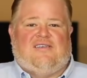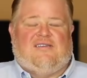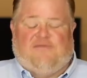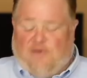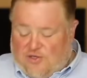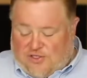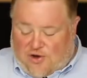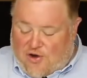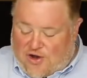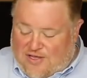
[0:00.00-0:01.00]
In verse
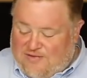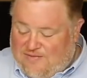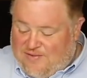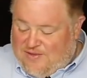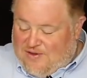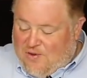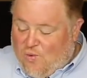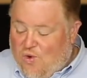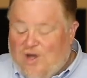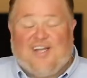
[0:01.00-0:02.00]

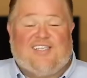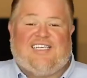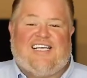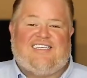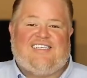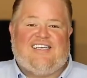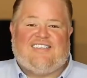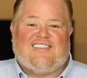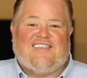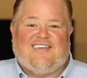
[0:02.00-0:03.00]
31, it says
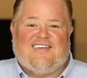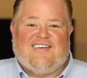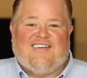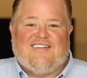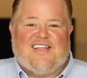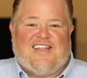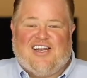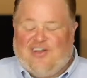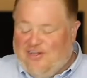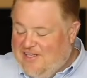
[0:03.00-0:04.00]
this that they
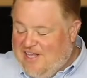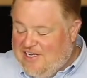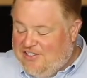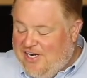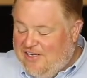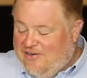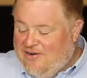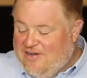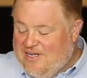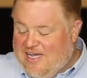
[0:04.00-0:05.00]
looked at that
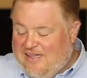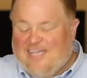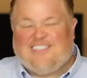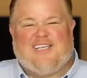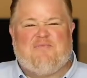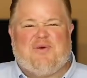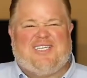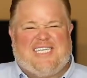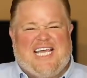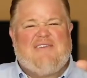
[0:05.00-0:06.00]
jailer and they said,
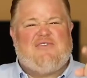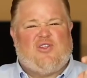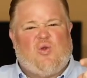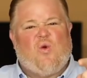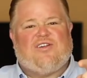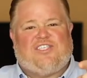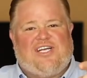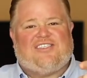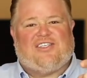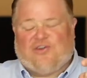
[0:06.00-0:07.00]
Believe in the Lord
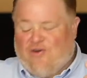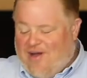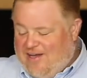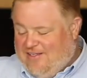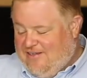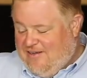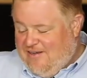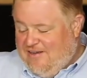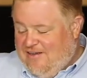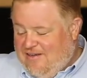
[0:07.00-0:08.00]
Jesus Christ
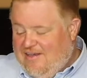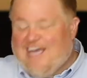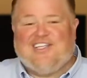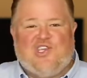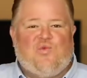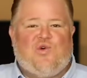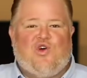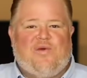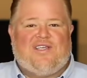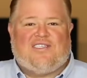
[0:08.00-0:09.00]
and you
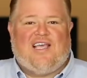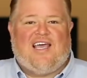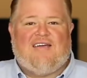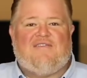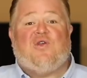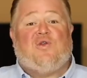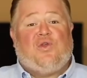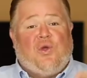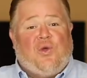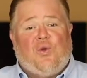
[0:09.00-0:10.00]
will be saved,
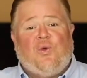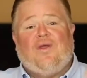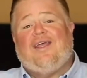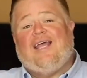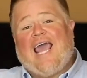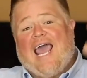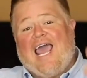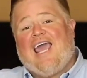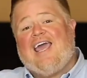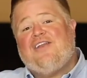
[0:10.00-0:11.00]
you
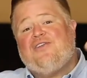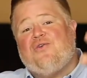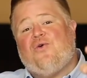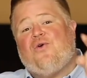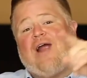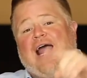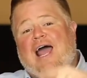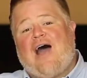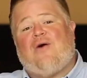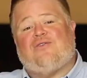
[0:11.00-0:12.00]
and your
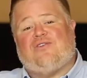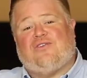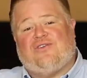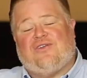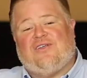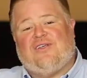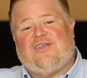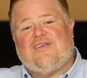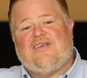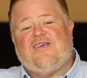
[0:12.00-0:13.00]
house.
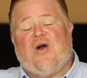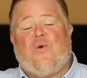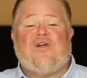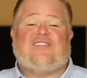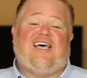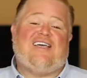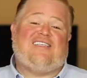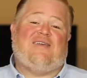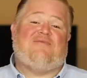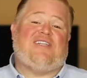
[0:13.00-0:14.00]
I want to tell you
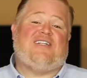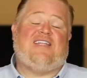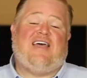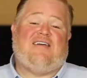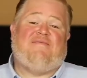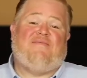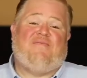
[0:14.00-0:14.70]
something today